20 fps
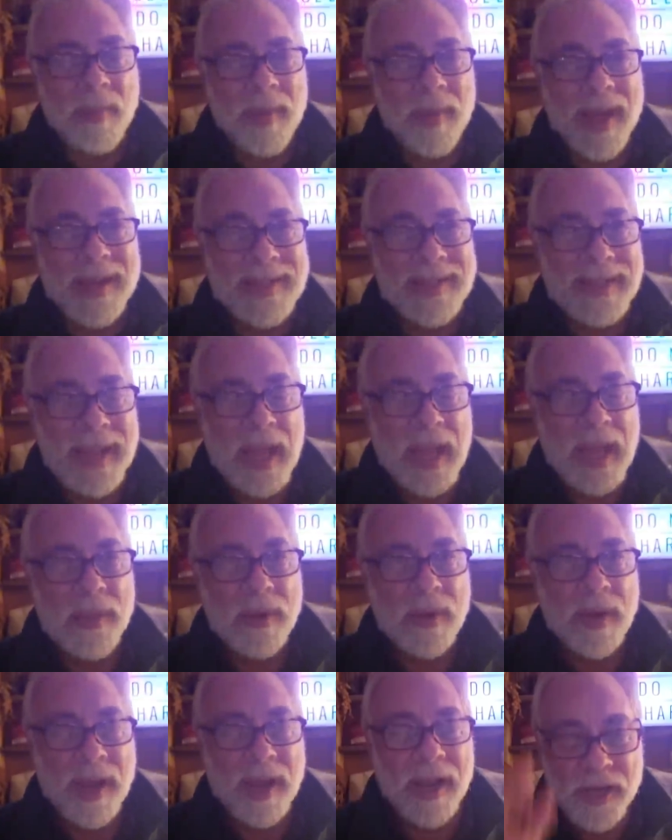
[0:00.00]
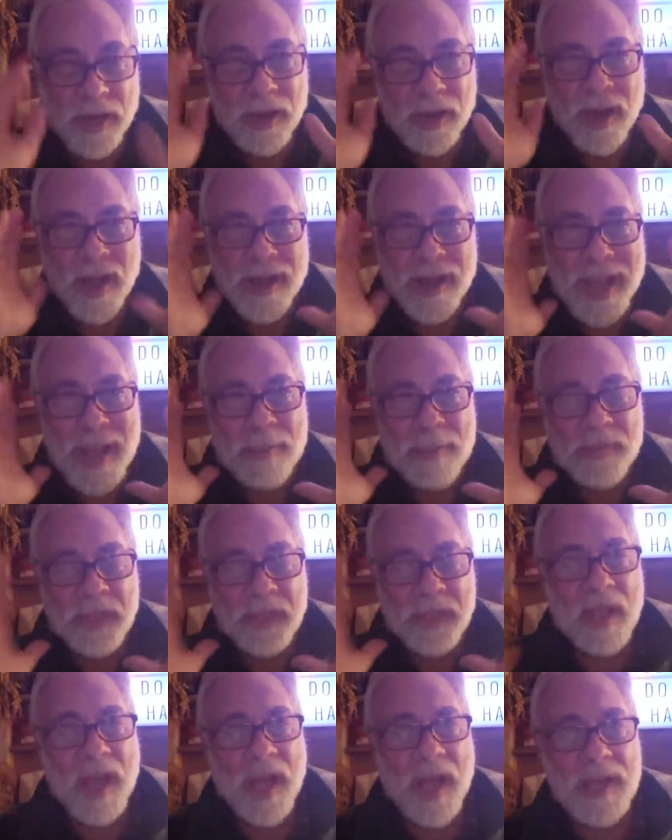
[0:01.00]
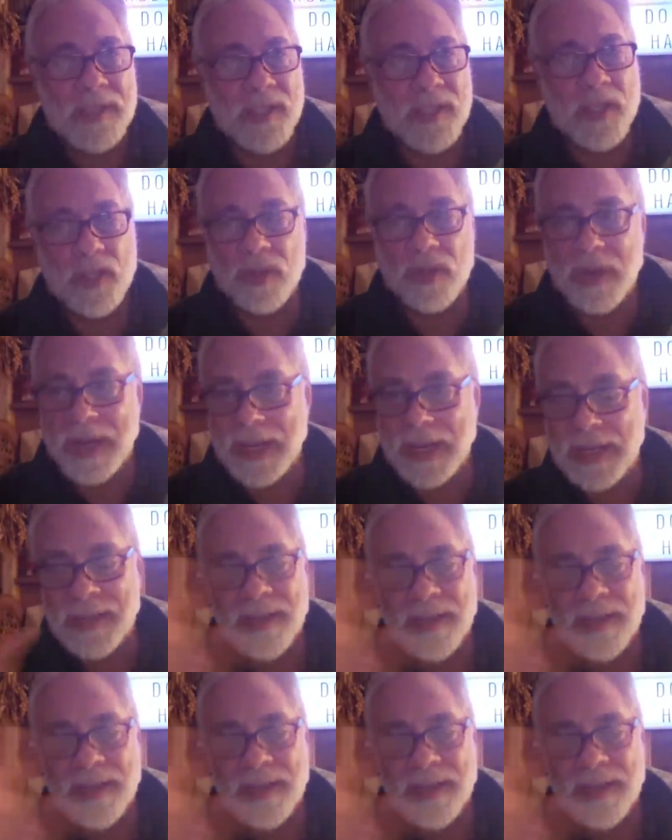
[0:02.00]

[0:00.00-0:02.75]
back together and you're unable to concentrate